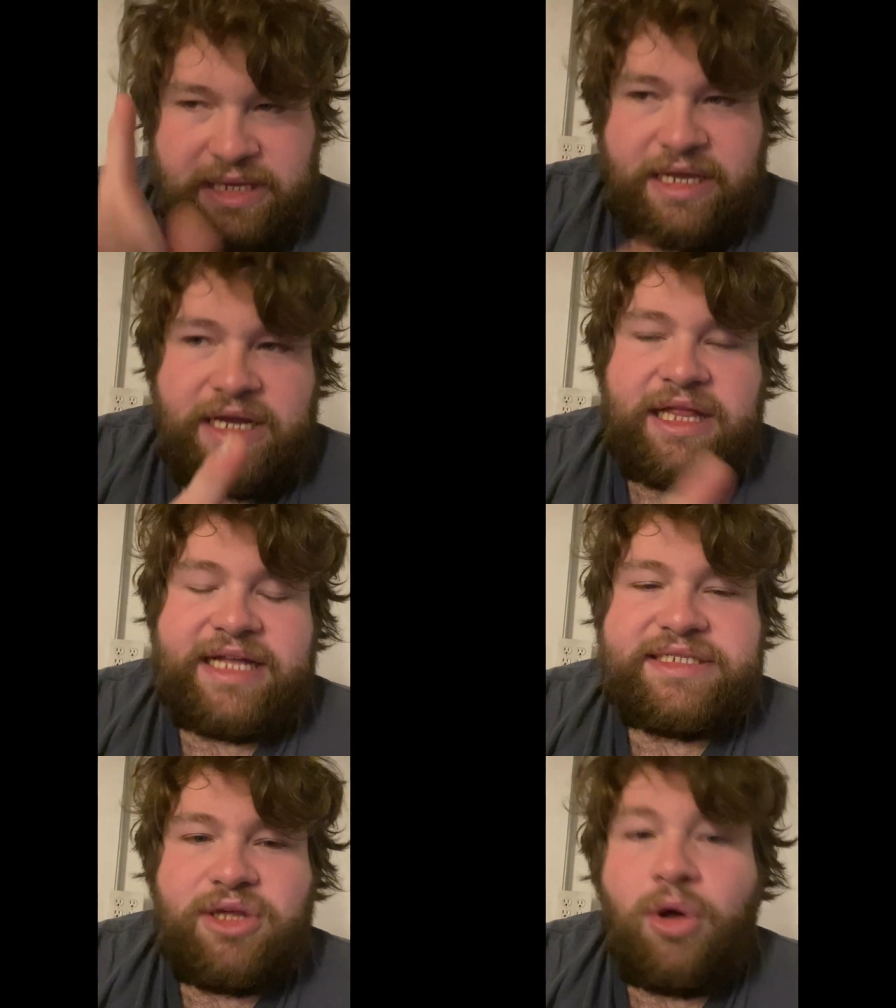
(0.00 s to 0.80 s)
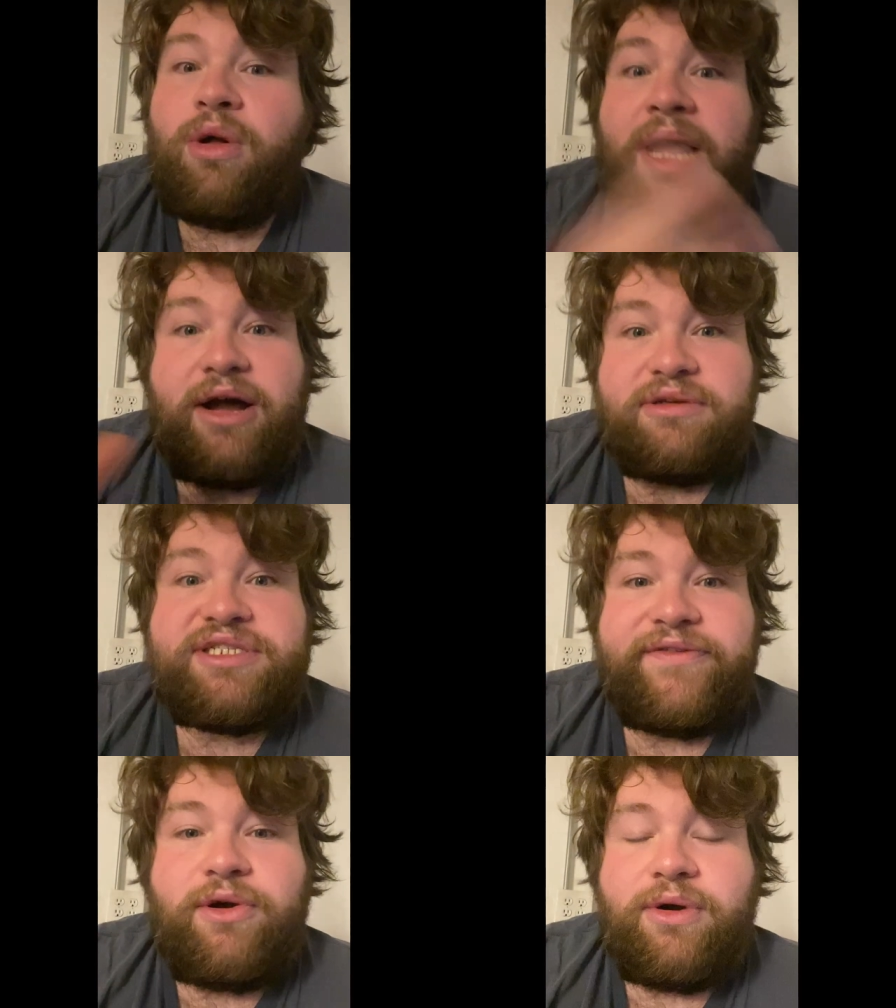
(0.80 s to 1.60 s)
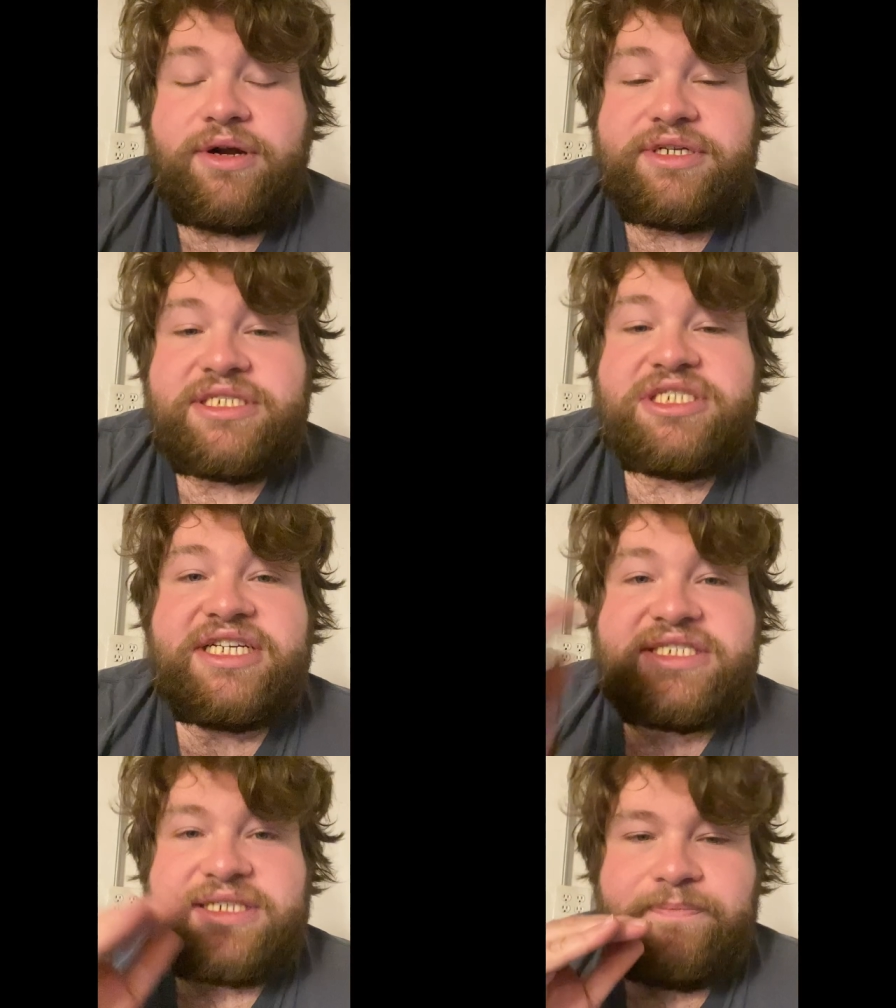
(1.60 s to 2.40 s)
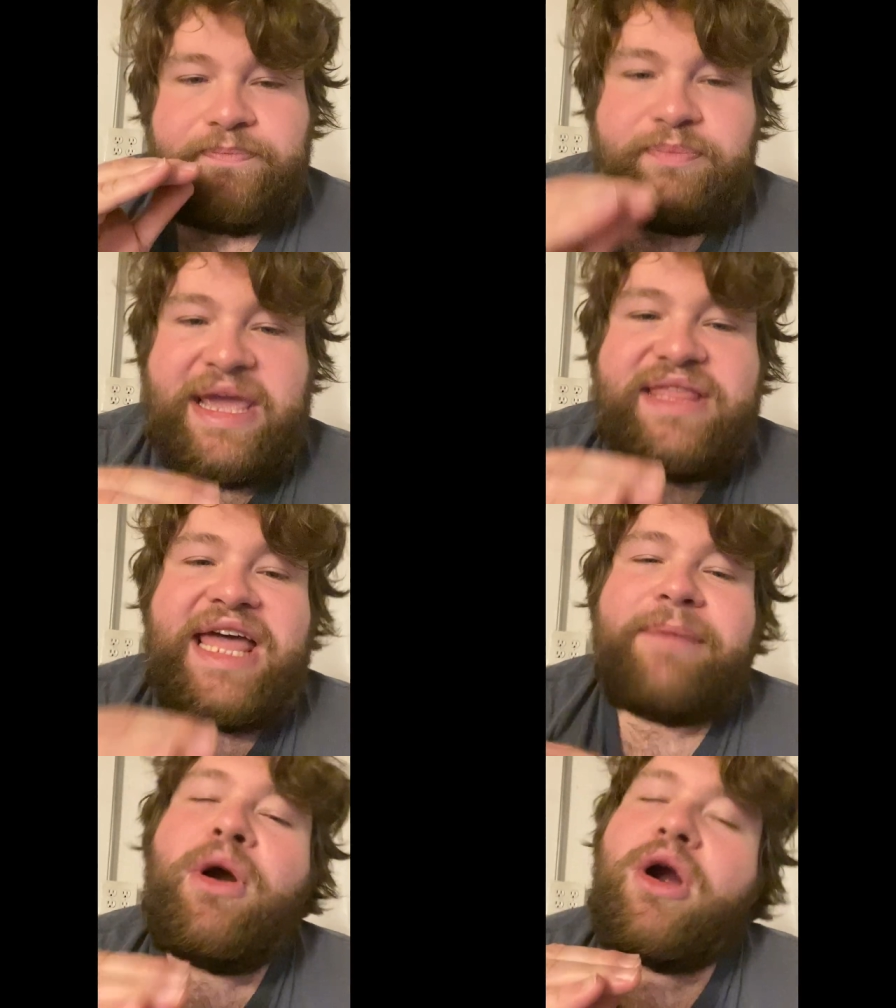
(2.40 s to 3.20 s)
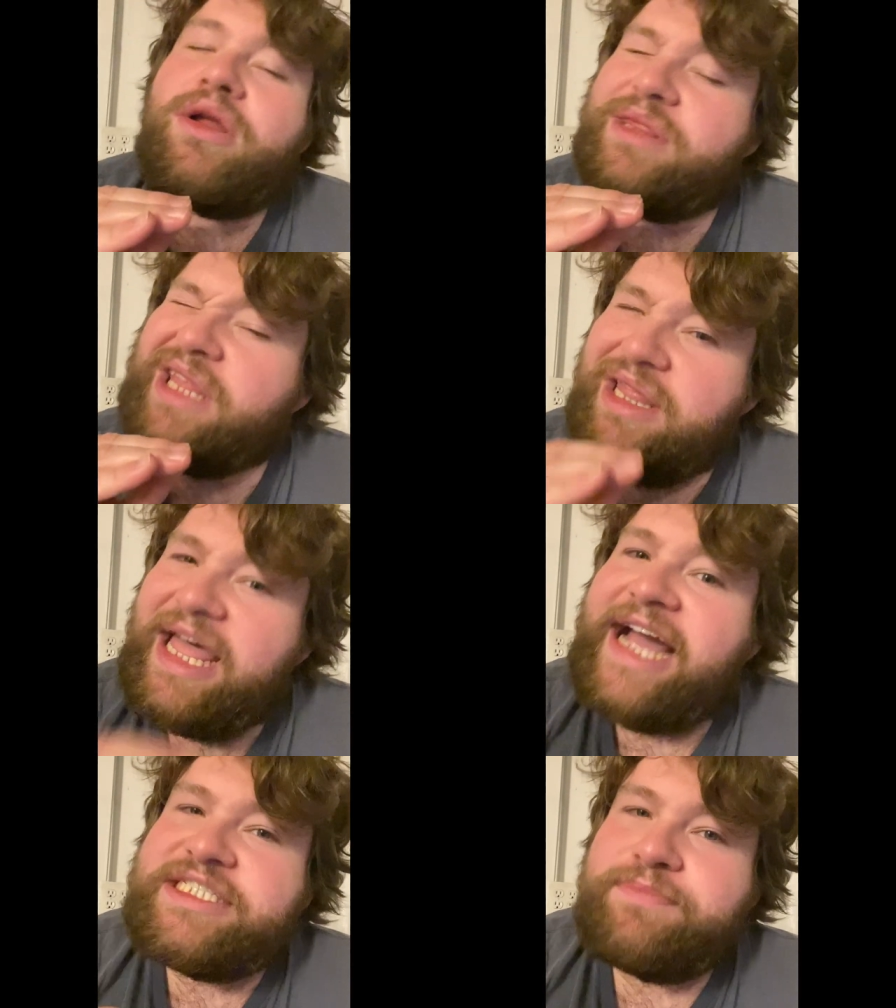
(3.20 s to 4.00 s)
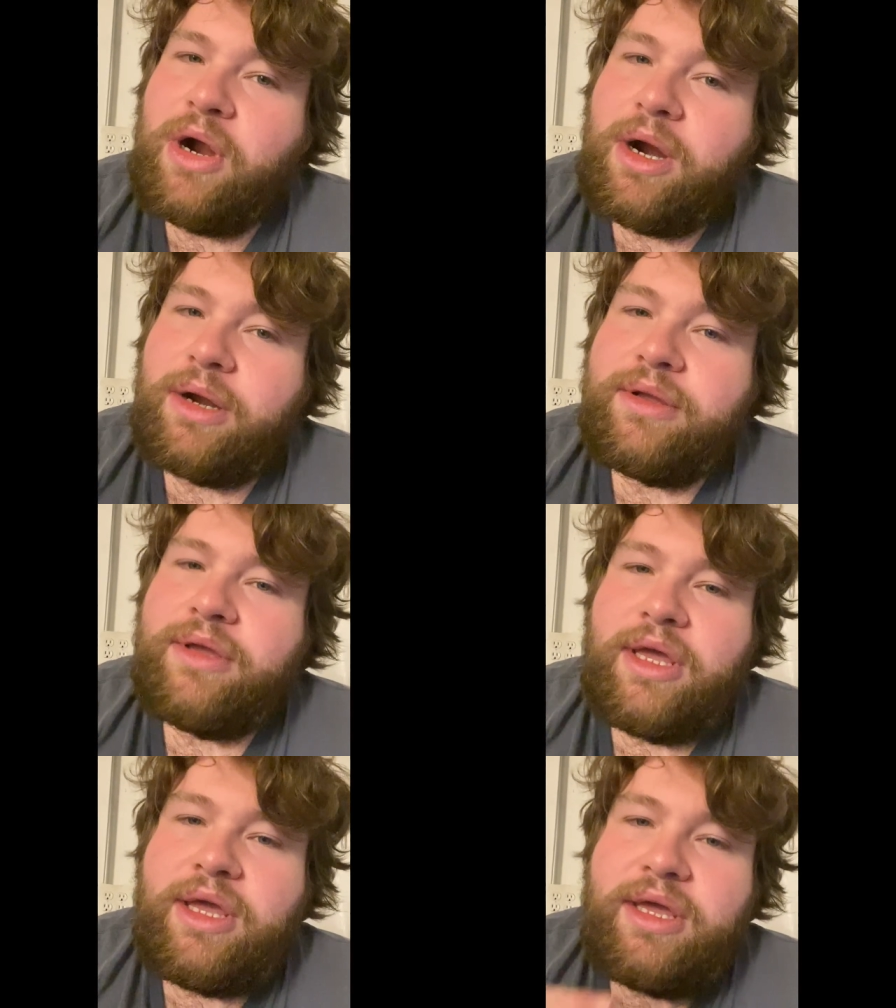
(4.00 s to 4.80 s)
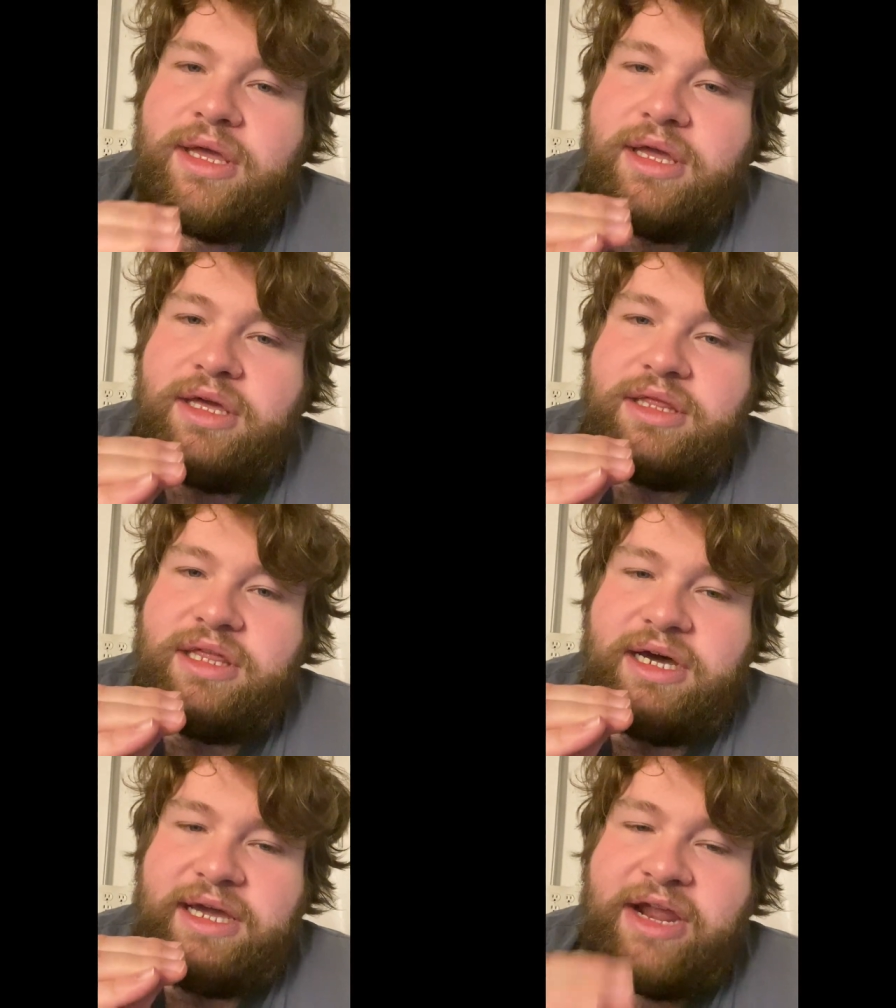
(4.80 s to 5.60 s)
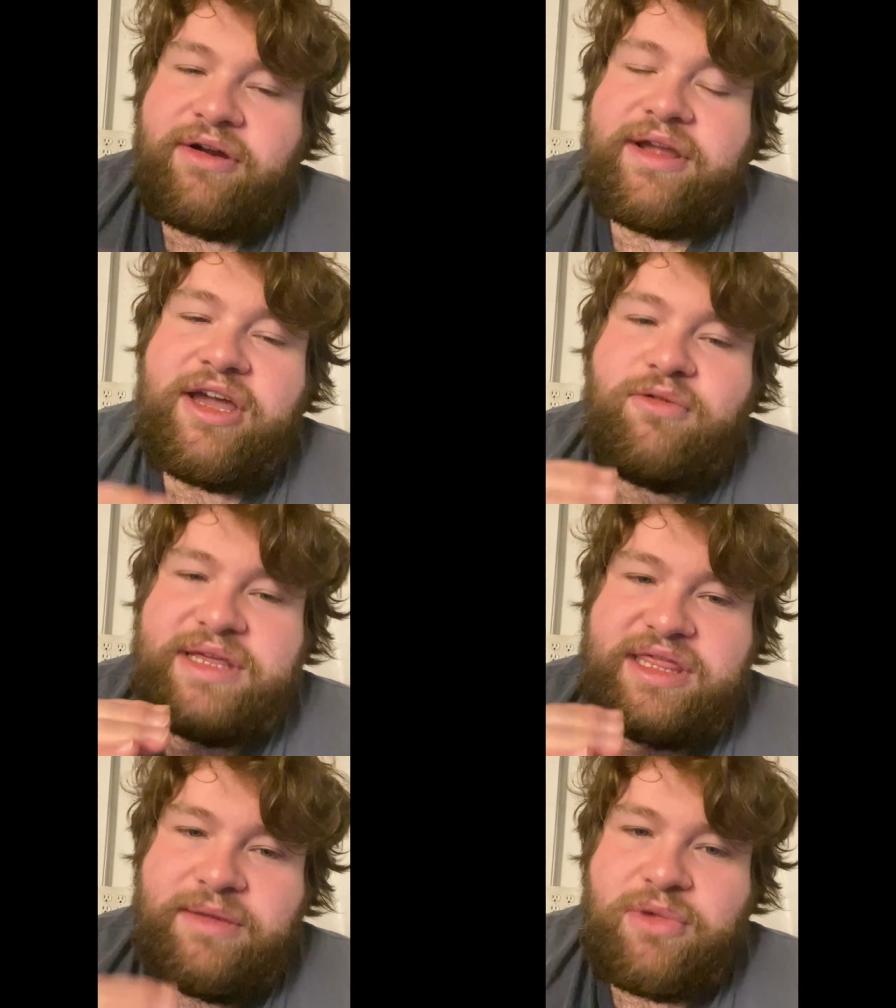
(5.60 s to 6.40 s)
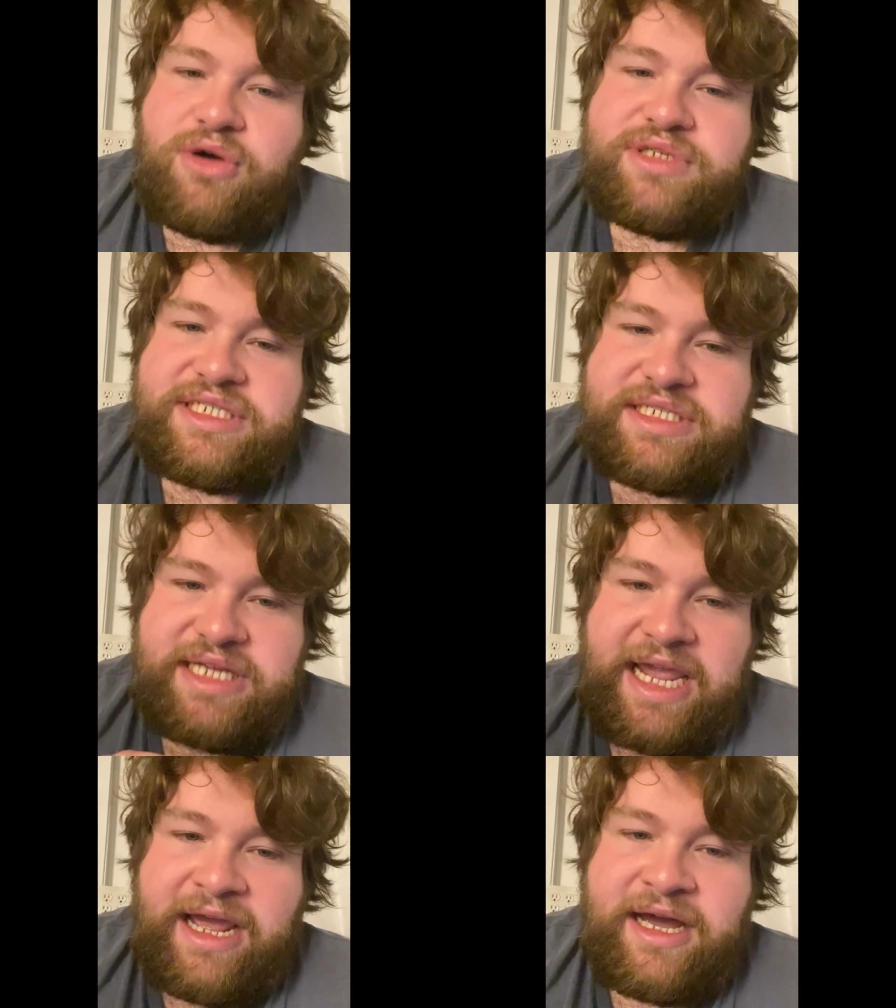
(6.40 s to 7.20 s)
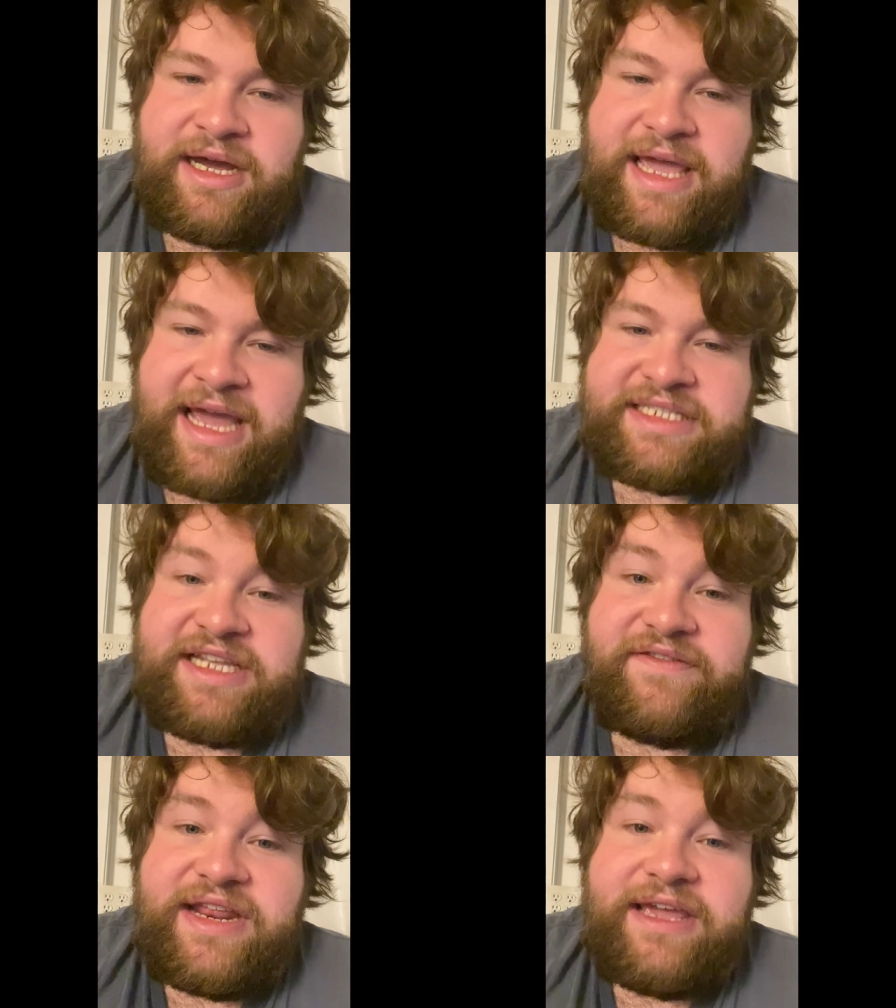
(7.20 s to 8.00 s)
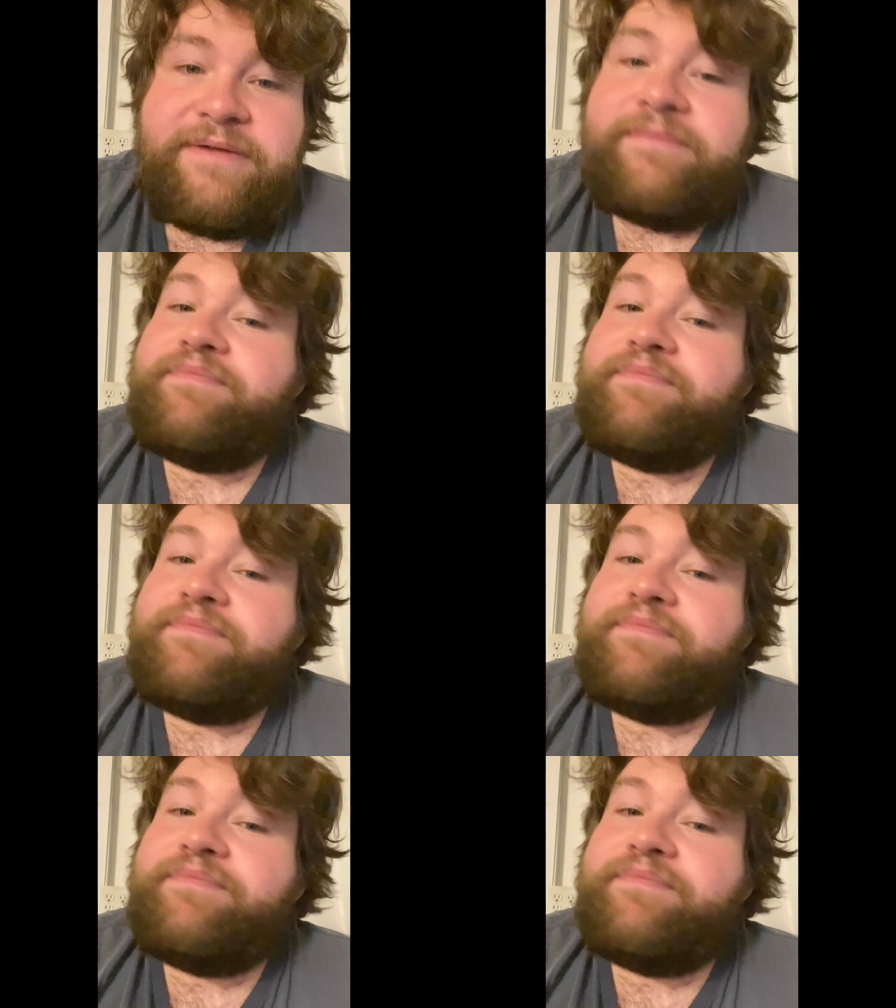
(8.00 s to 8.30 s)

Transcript: cleanse the whole house, of course. Just make that part the last part. The area with the most uh, activity,